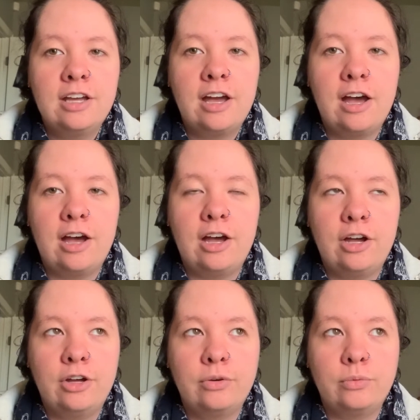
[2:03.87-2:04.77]

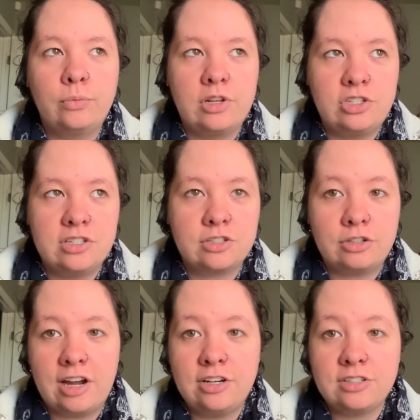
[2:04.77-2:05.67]
uh, which is
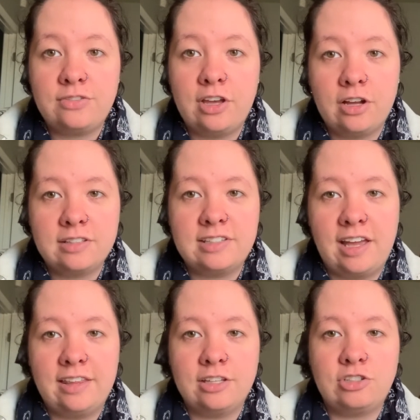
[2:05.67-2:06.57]
Crier's
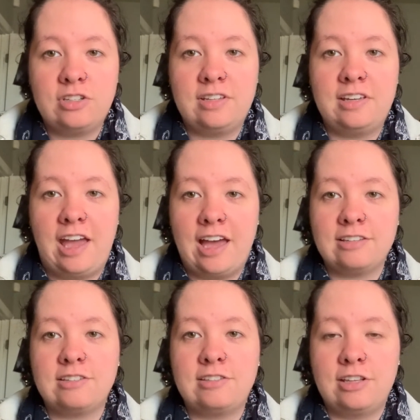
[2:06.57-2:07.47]
fiance that she
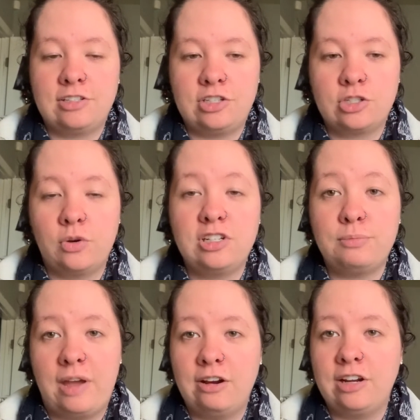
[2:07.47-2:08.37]
has, that she's going to
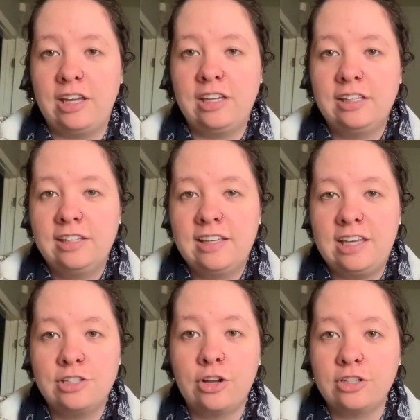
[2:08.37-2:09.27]
marry.
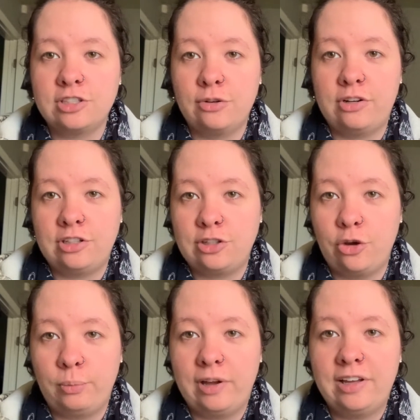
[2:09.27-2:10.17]
He's also an
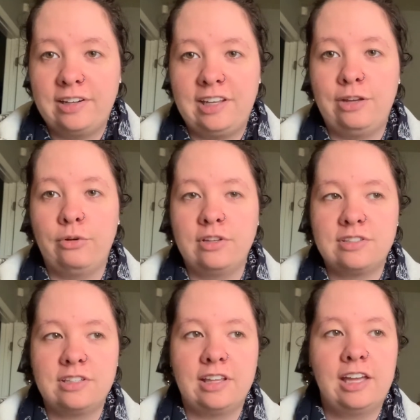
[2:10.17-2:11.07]
Automa, and he wants
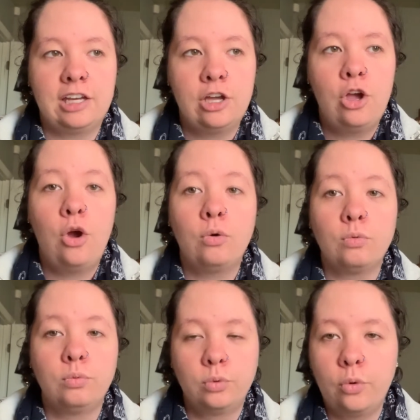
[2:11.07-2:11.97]
to like
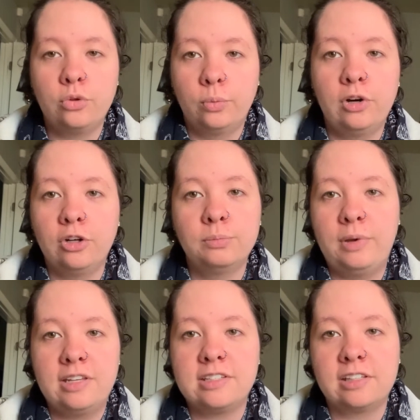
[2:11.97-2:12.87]
rule the world,
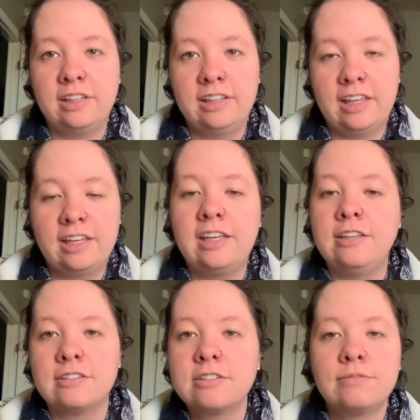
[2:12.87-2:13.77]
basically. Like
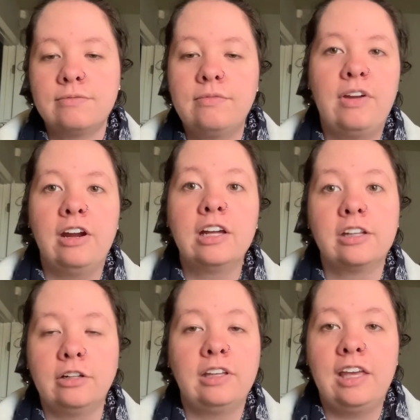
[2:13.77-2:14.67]
he's very
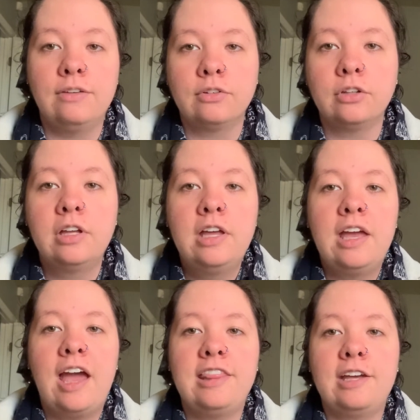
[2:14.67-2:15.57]
clearly evil.
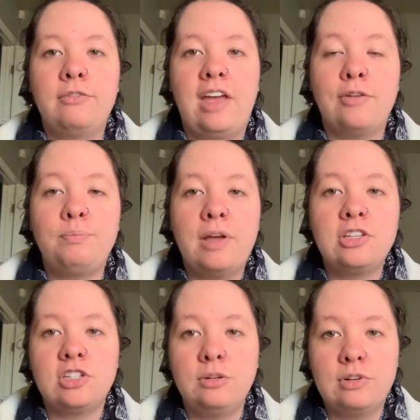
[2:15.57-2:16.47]
And then we have
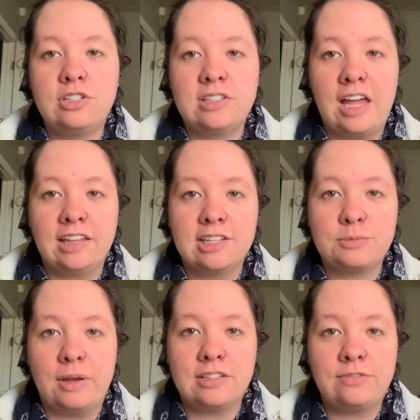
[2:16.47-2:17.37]
Benji, which is Ayla's
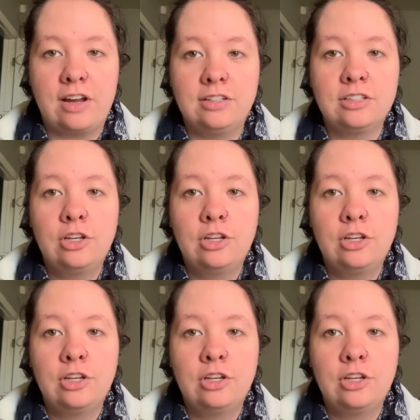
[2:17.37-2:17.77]
best friend,